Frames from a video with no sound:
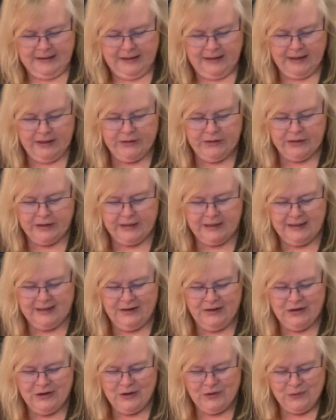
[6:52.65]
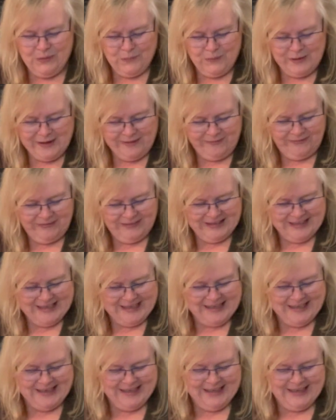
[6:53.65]
And you're going to know
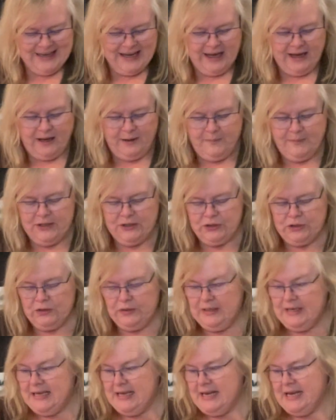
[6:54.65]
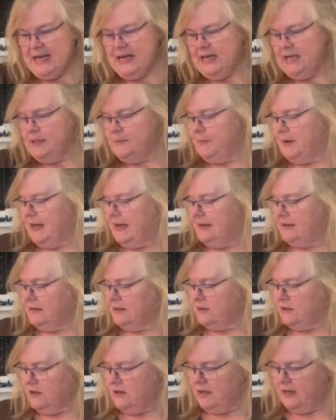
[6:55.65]
roughly how much you need
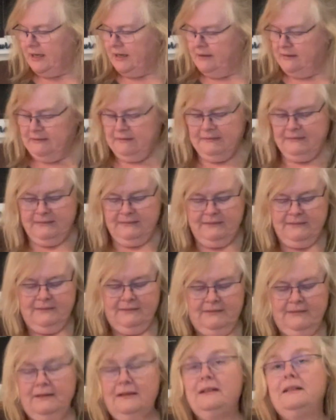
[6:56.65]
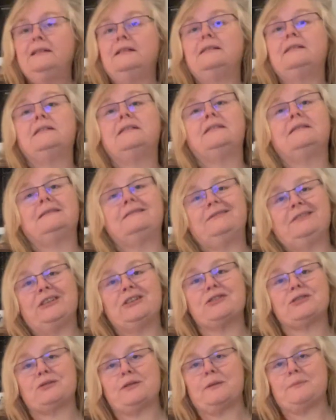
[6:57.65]
based on your
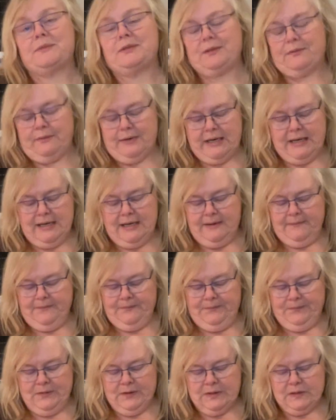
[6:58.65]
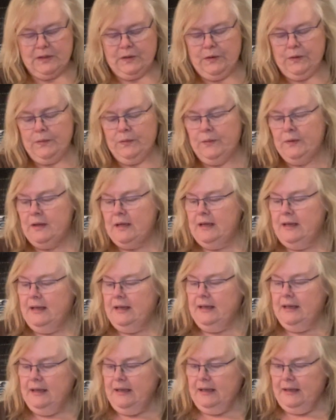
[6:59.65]
strips, right? So
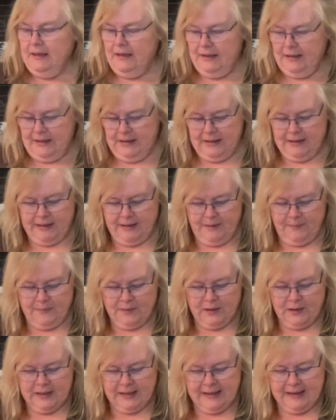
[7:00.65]
I'm going to